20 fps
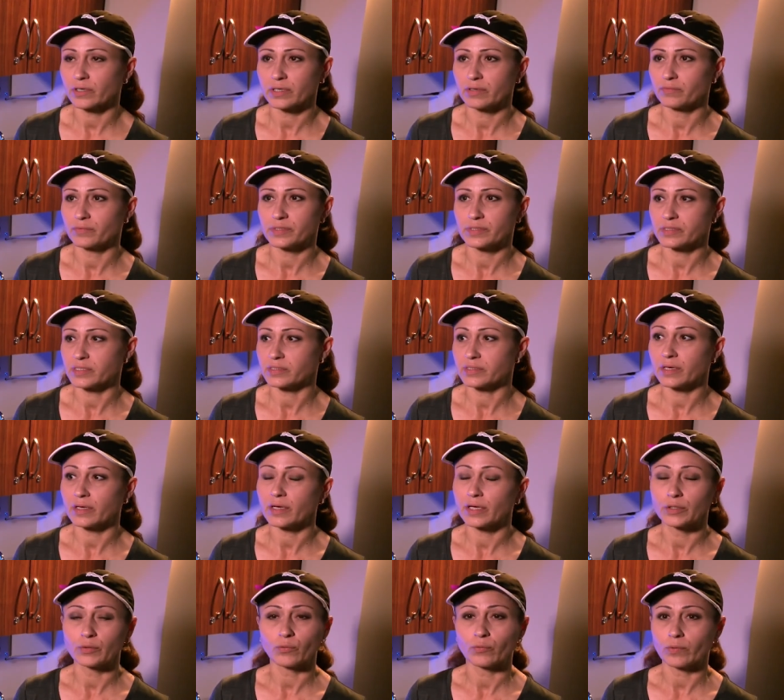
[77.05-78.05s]
It was
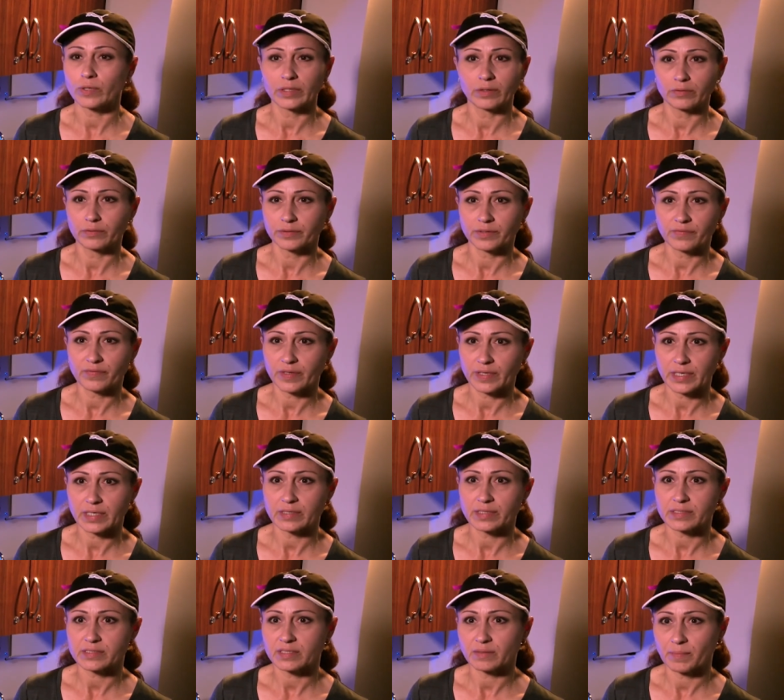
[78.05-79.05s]
unreal to
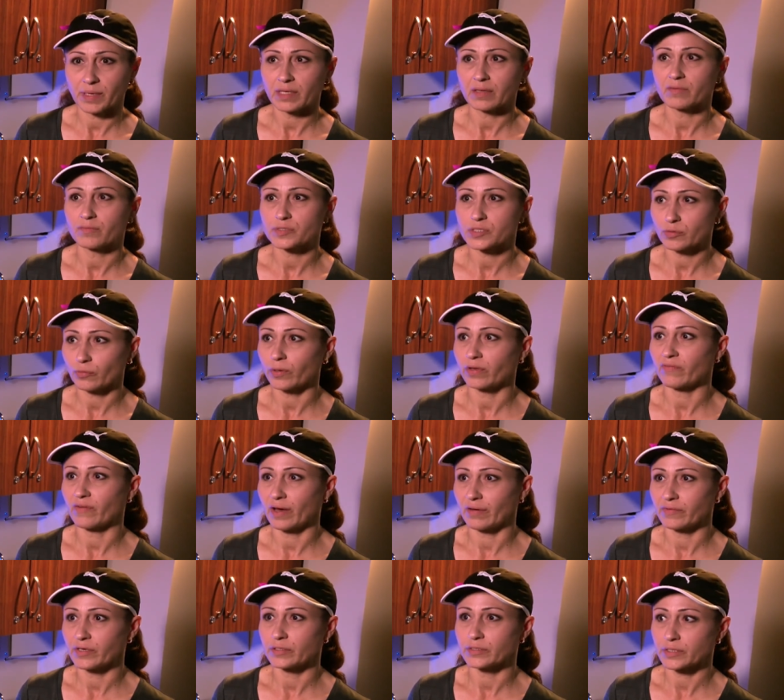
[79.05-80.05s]
think that somebody that was
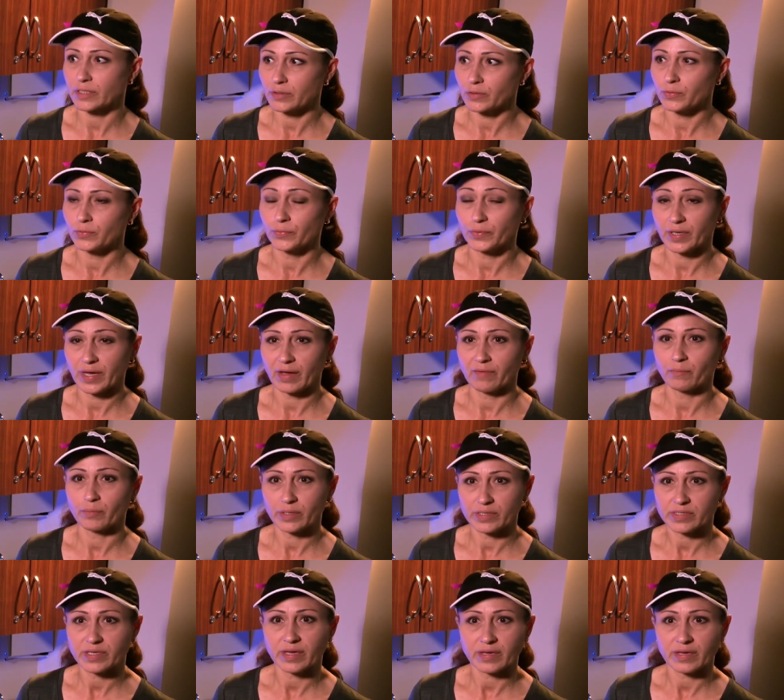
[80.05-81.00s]
25 years old would have breast